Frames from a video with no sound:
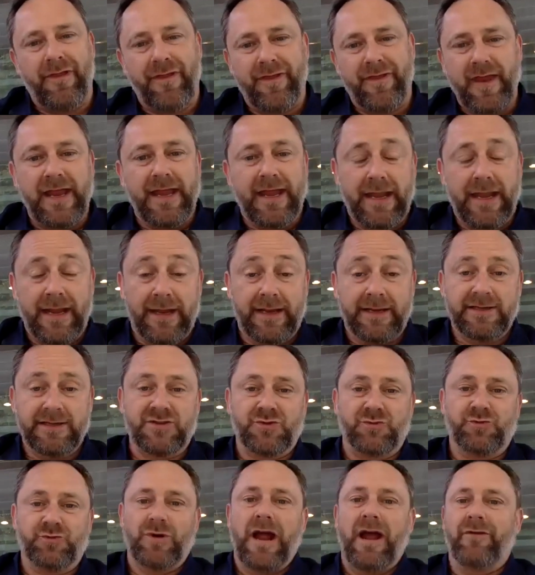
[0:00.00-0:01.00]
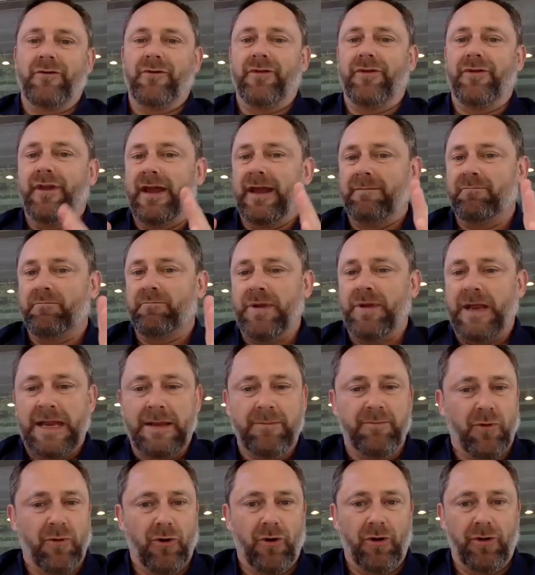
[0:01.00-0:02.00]
things rather than
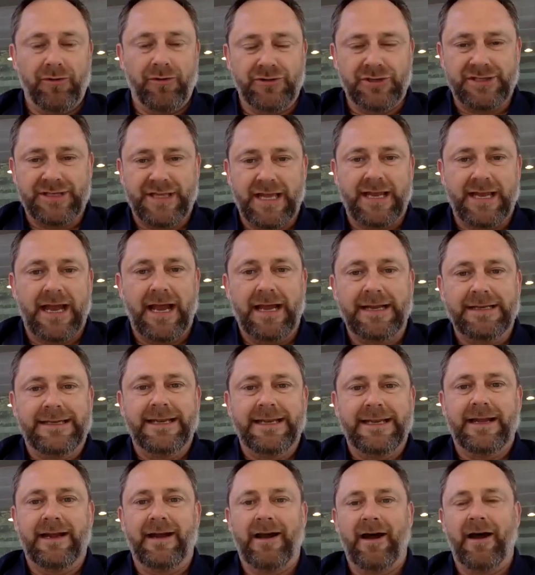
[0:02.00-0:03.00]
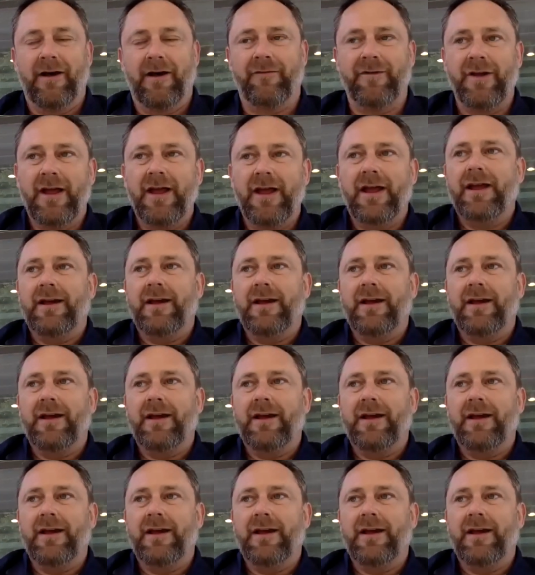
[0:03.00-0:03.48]
people. Just that mm-hmm. idea of